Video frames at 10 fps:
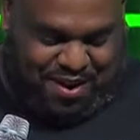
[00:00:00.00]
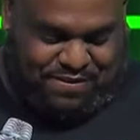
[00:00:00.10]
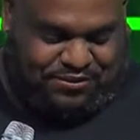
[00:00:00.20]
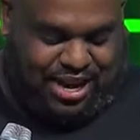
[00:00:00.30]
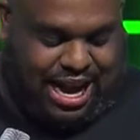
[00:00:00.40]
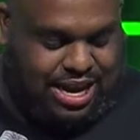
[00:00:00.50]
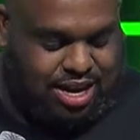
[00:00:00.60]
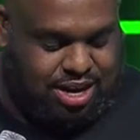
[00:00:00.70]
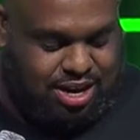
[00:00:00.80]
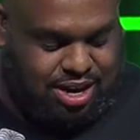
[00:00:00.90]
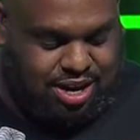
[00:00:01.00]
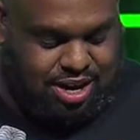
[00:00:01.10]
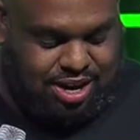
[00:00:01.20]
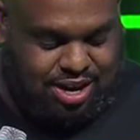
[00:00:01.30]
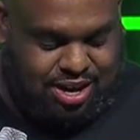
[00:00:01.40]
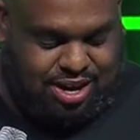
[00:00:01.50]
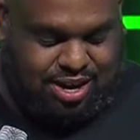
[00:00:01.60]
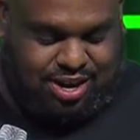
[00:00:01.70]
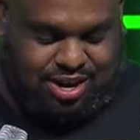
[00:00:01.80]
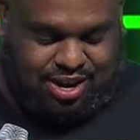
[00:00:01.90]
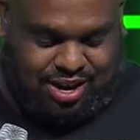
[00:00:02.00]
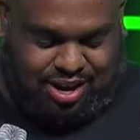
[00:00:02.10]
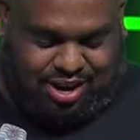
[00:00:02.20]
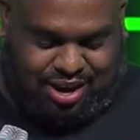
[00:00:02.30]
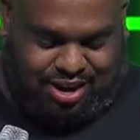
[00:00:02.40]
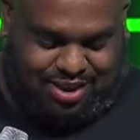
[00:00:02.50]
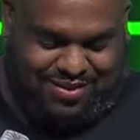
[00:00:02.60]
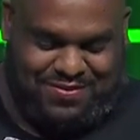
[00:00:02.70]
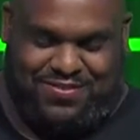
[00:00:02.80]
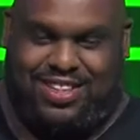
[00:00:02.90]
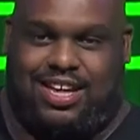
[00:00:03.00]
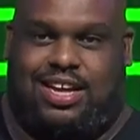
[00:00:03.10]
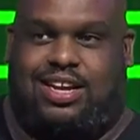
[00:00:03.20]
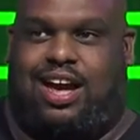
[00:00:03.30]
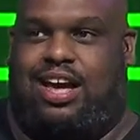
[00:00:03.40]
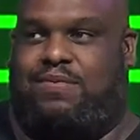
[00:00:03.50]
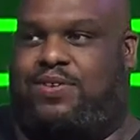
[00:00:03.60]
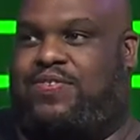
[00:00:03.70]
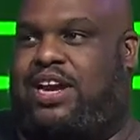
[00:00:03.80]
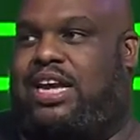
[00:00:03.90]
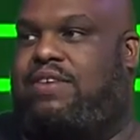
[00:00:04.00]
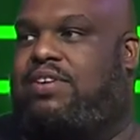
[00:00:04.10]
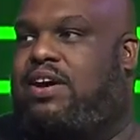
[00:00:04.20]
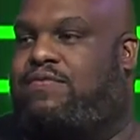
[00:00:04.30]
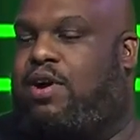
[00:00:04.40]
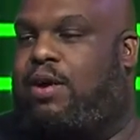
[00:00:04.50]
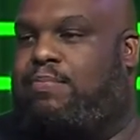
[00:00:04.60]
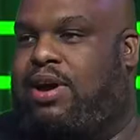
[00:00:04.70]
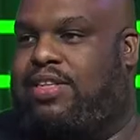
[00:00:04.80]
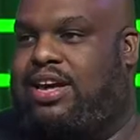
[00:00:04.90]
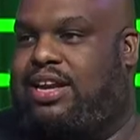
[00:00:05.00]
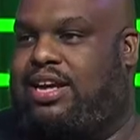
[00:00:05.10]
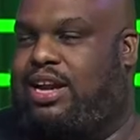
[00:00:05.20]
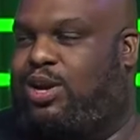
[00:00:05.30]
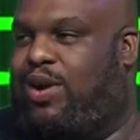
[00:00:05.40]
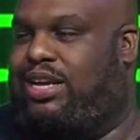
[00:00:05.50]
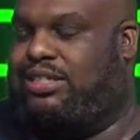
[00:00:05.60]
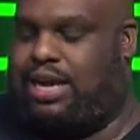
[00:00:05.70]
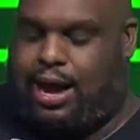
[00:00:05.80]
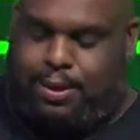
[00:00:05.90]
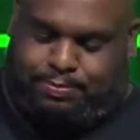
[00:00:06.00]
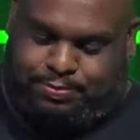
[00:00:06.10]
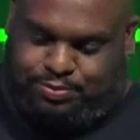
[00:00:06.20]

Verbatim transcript: are fired. Now, he was funny. Give it up for our brother. He did a great job.